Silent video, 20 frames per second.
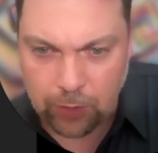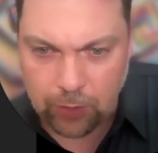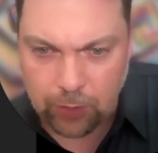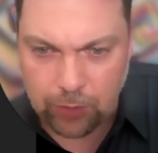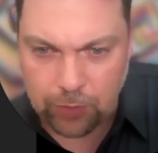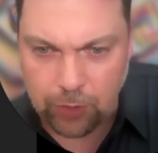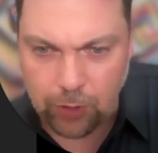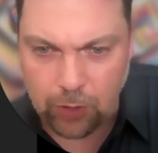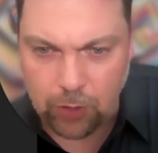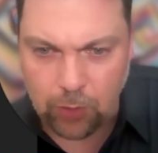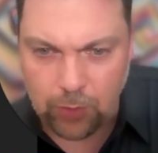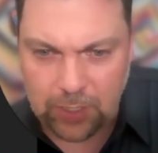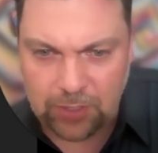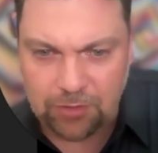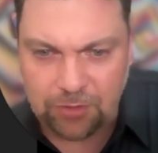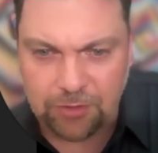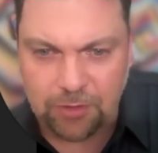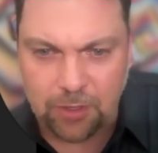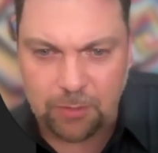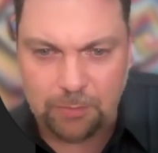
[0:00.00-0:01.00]
though in
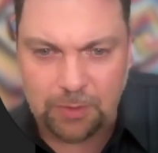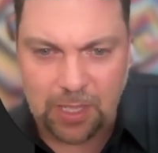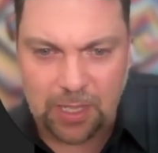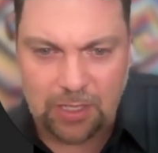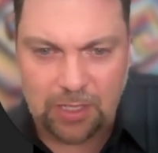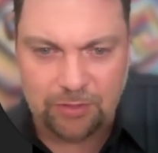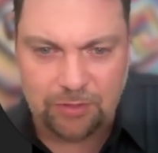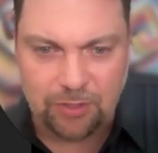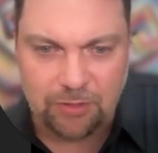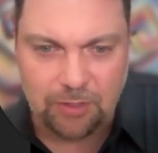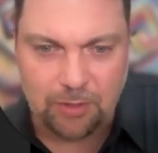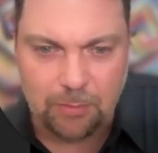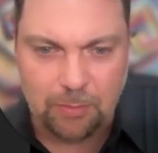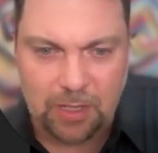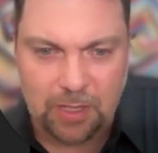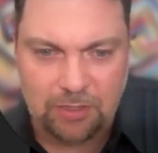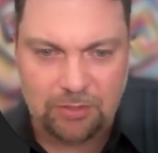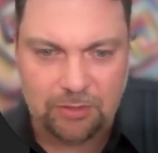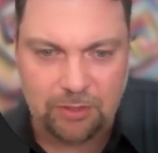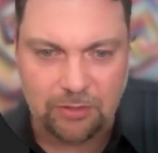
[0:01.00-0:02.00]
some cases it
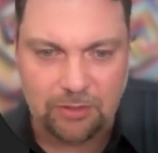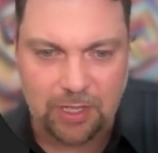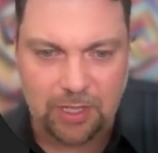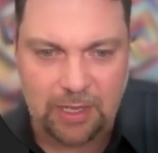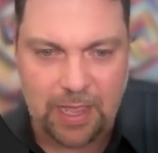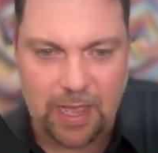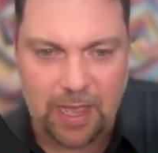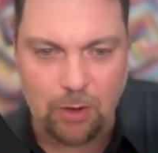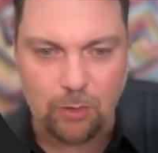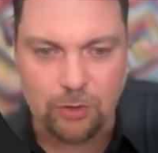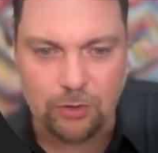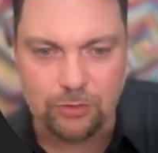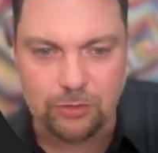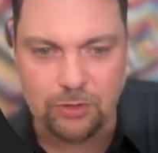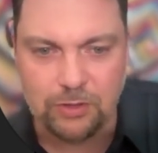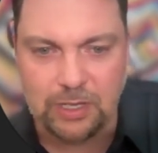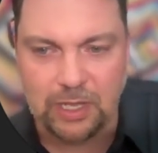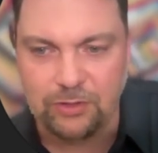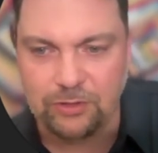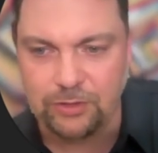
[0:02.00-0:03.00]
may still take hours or
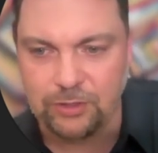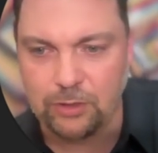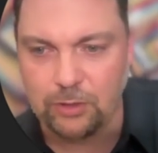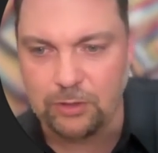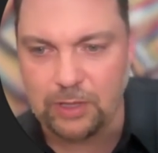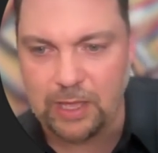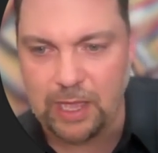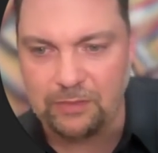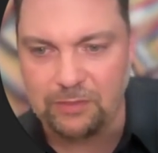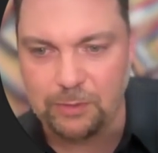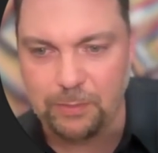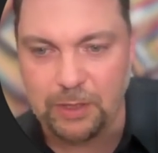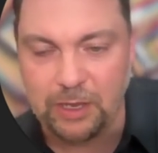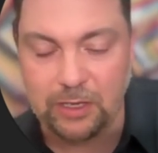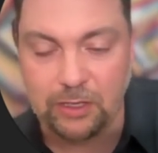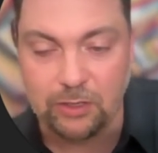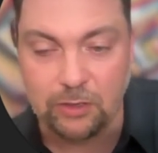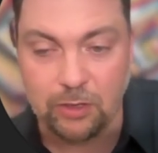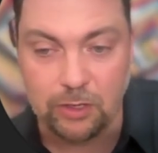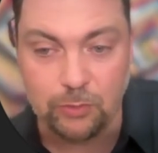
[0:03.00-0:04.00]
days to go live
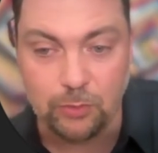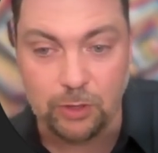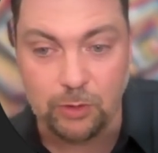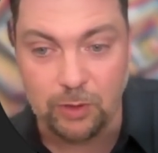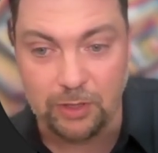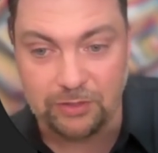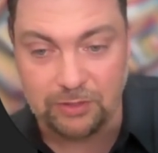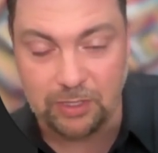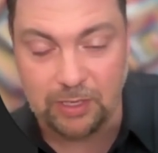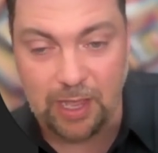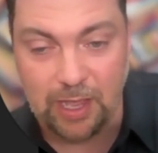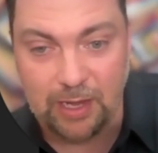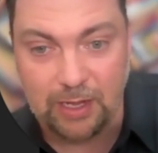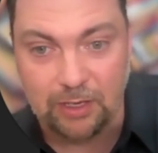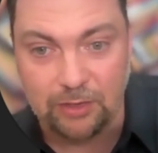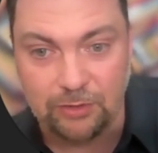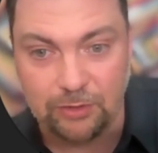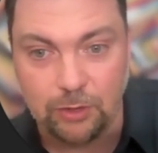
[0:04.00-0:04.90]
depending on requested edits.